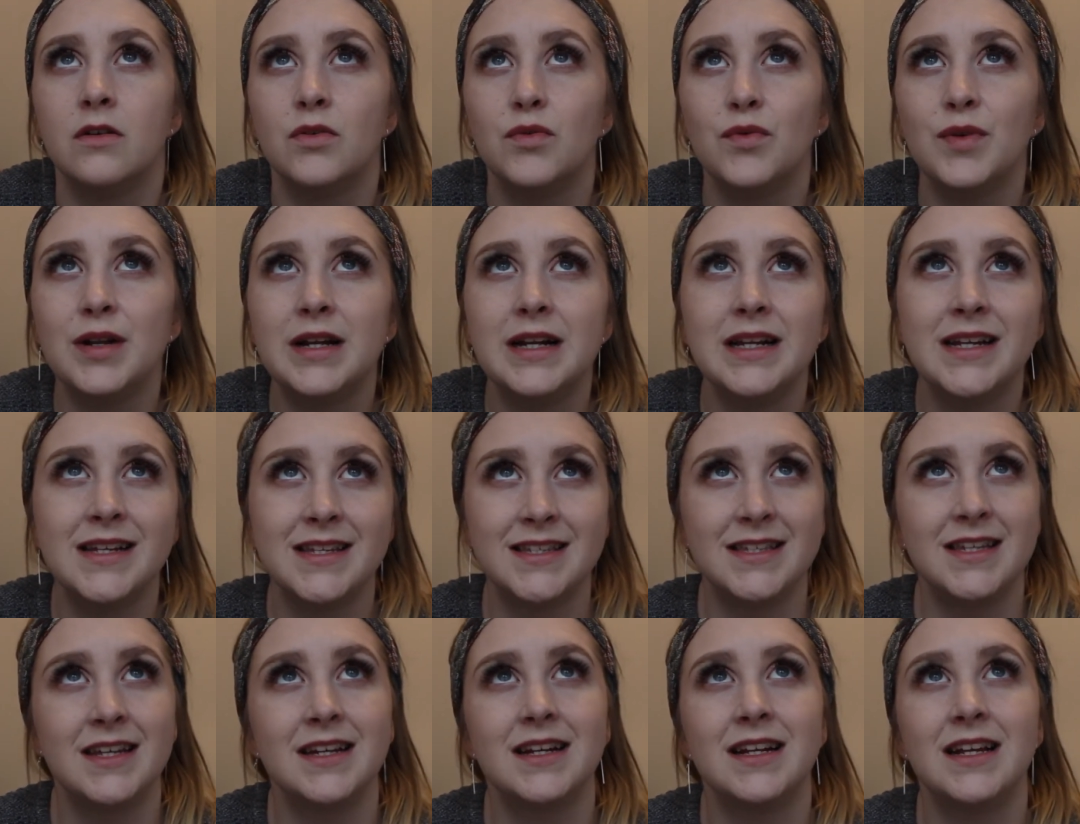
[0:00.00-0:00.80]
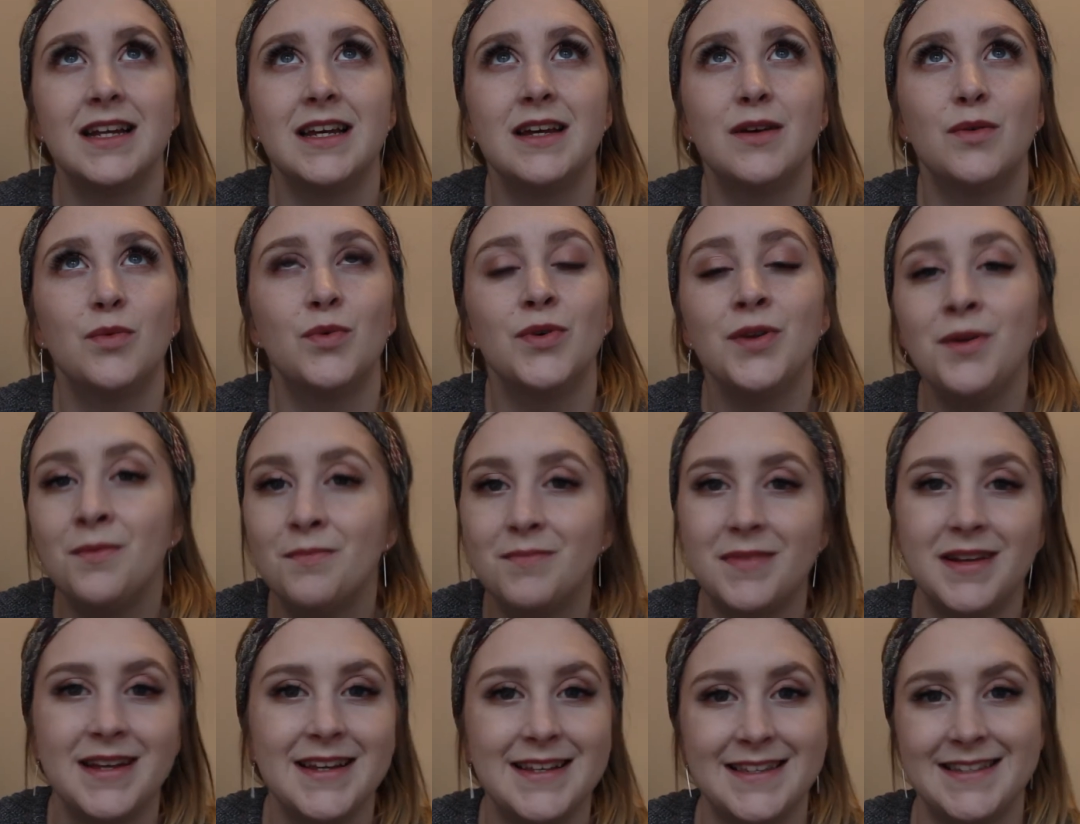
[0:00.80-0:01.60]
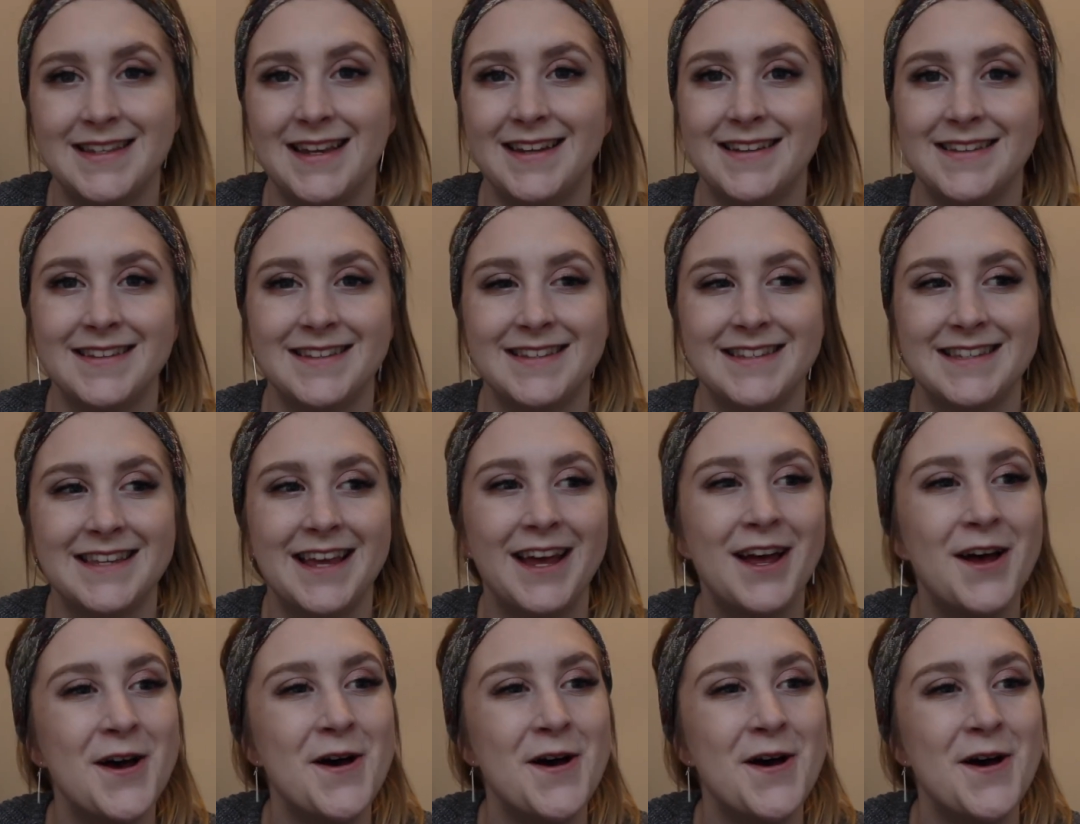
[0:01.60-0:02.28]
realistically it wouldn't make sense